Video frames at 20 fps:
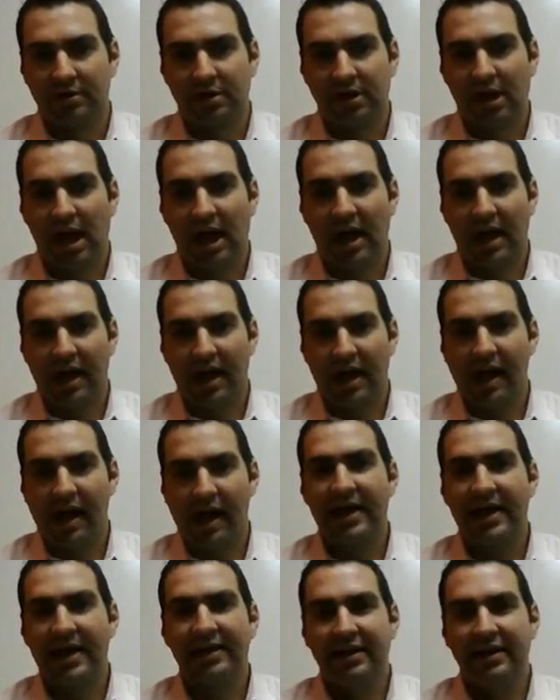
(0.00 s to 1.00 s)
I
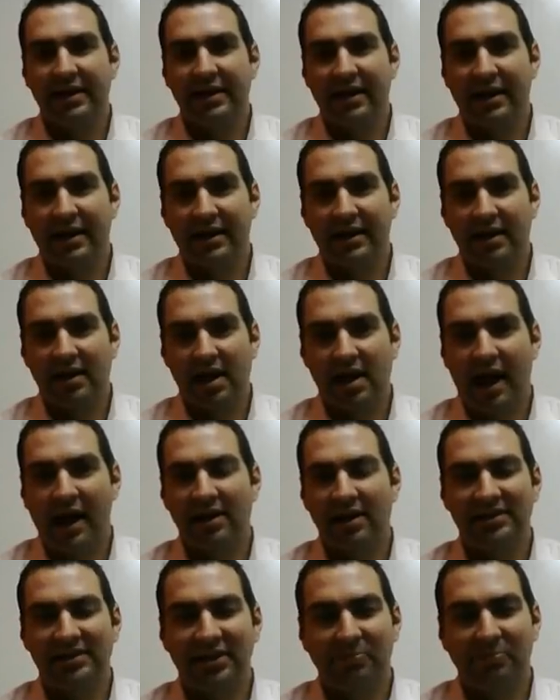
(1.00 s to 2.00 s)
looked at
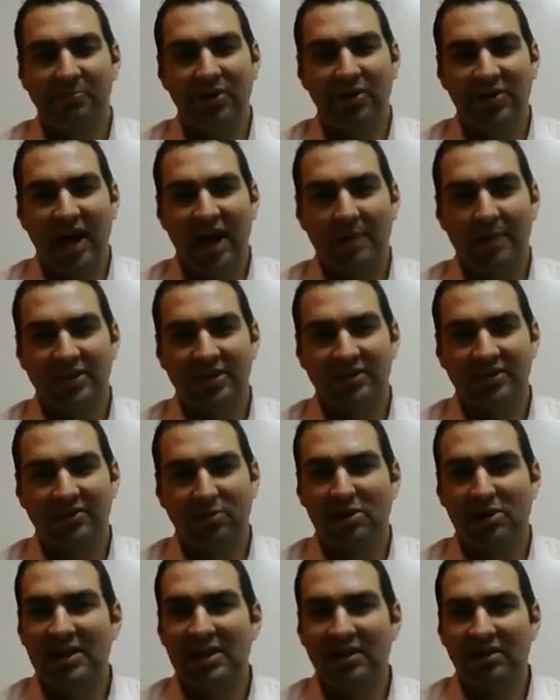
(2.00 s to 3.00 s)
both options really
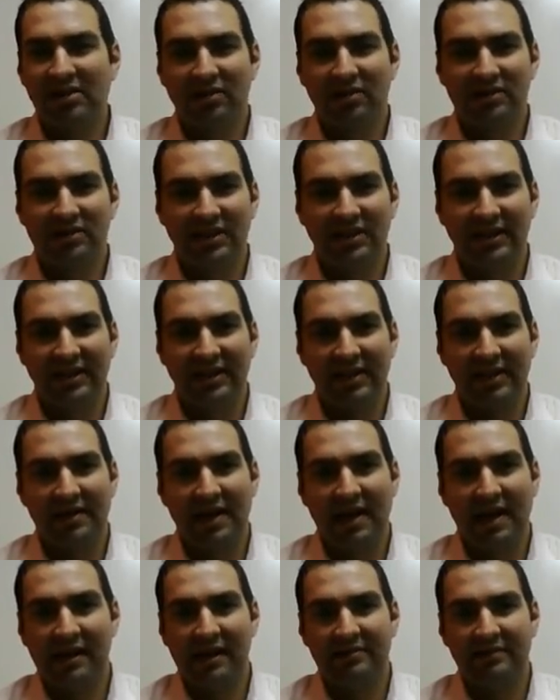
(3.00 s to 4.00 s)
closely, and
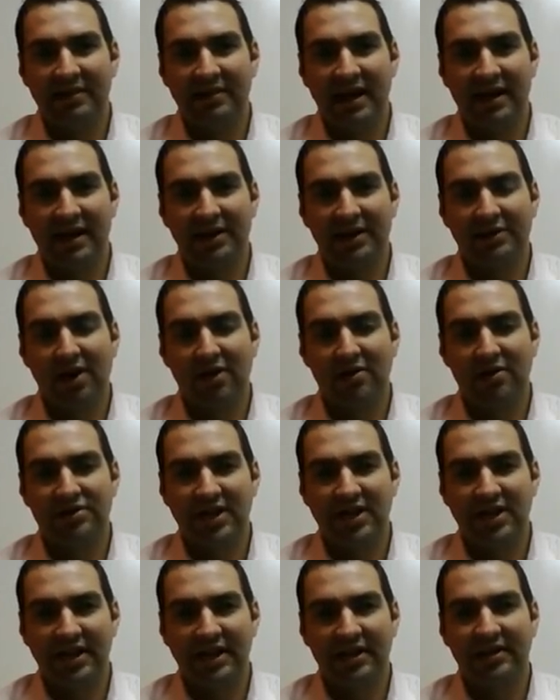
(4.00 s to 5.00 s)
I
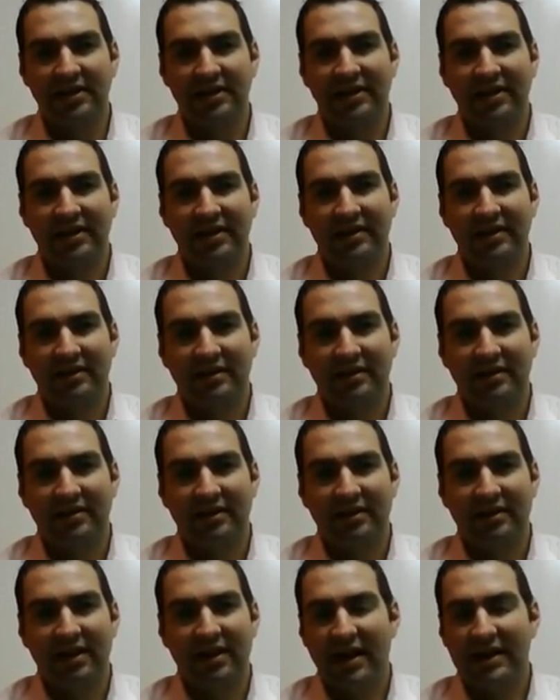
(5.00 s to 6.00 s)
negotiated.
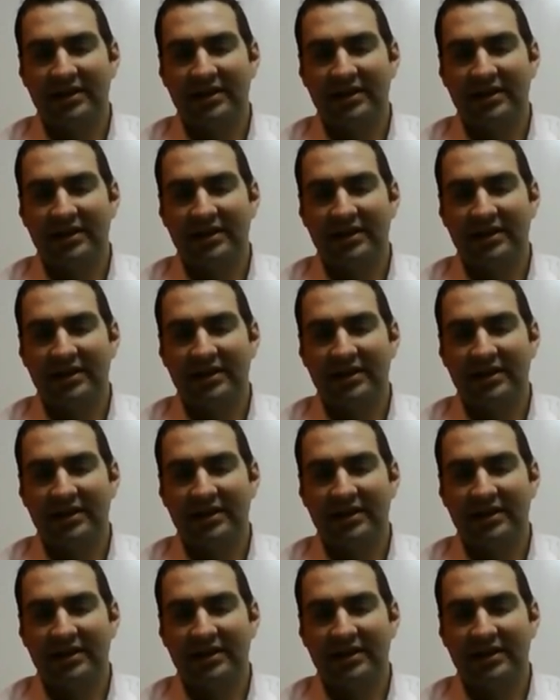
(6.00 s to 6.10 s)
I